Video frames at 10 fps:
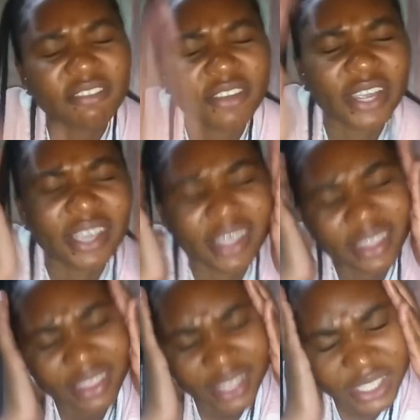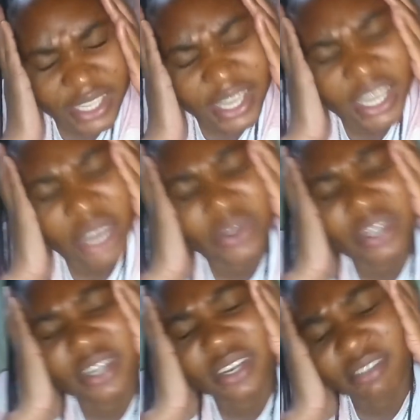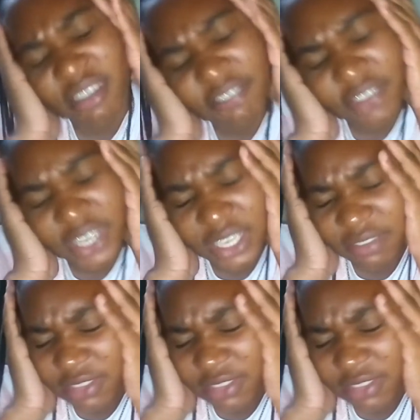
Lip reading: forget this, and I'll never forgive